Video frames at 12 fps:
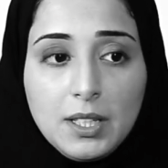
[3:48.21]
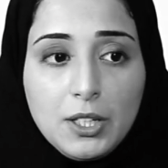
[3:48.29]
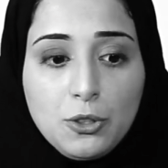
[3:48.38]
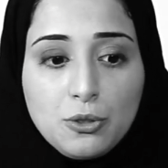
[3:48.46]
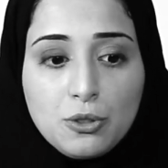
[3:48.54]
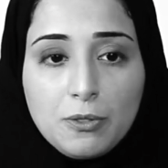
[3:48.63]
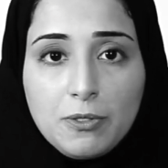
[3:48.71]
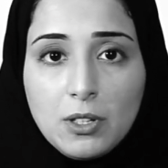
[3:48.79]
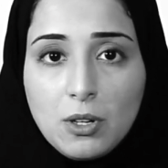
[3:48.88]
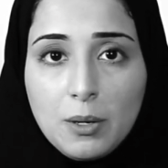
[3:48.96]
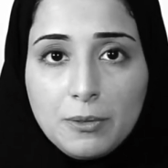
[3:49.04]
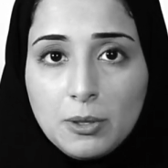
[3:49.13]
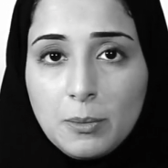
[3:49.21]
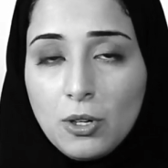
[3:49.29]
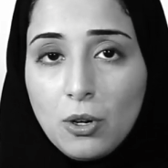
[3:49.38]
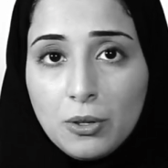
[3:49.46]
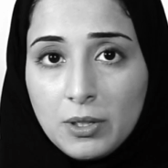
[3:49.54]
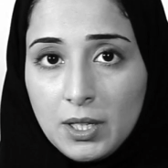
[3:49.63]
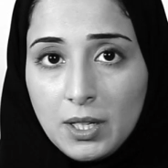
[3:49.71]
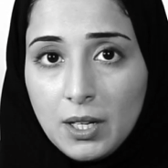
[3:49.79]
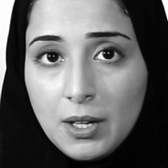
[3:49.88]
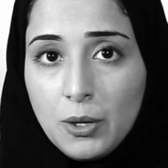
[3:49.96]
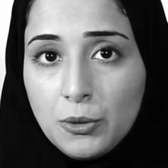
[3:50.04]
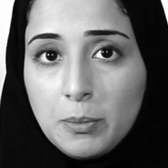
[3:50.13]
I used to feel comfortable only
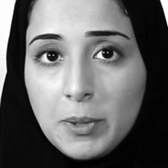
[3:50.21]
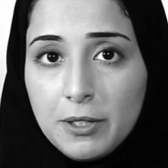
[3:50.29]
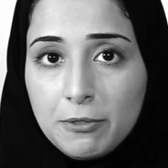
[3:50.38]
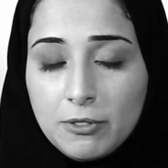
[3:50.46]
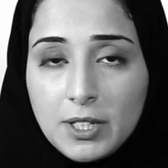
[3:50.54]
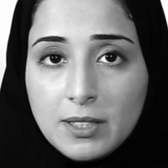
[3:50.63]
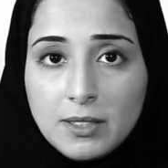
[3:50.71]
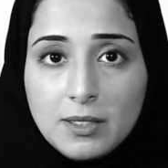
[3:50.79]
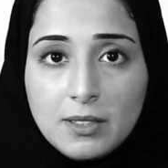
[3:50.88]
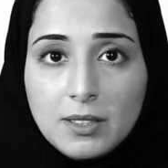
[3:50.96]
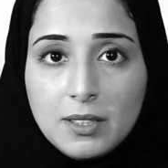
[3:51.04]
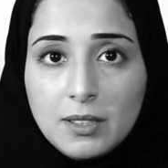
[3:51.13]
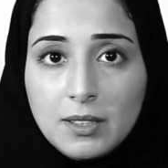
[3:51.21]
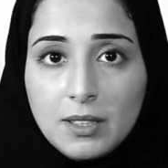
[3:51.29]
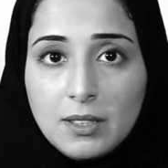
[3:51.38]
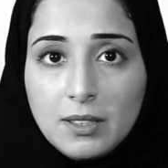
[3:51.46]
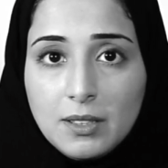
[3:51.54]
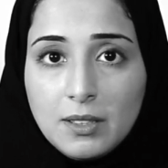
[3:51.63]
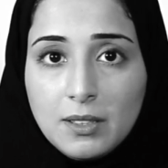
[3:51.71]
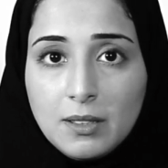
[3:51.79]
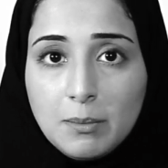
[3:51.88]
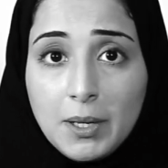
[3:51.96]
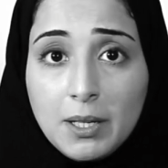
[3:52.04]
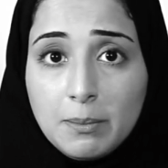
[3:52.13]
around my friends and
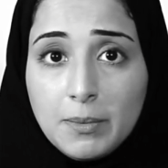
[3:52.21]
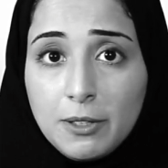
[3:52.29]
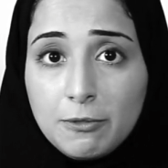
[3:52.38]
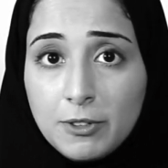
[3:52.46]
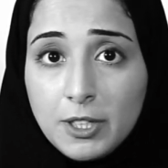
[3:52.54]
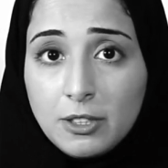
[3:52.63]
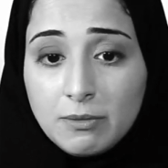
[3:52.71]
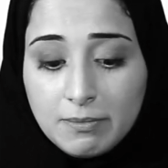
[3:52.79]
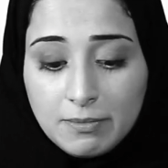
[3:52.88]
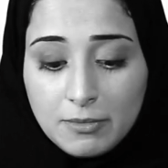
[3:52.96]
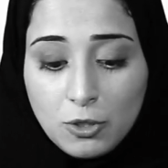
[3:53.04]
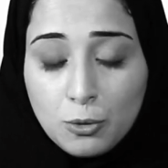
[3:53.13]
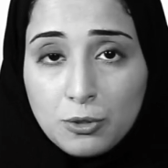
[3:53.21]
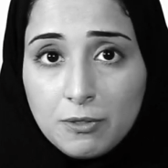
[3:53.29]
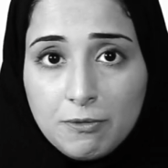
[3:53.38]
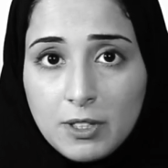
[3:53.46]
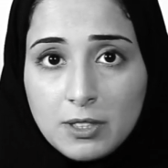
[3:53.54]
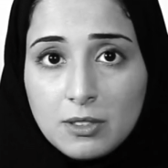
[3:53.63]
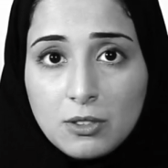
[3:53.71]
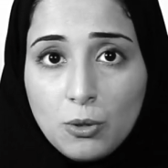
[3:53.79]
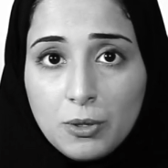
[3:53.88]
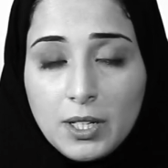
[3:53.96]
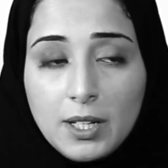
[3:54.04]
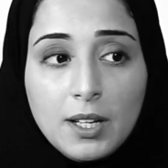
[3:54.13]
my very close friends
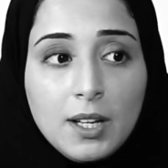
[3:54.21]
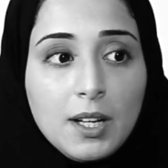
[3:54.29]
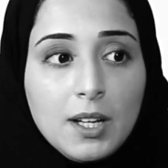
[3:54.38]
only.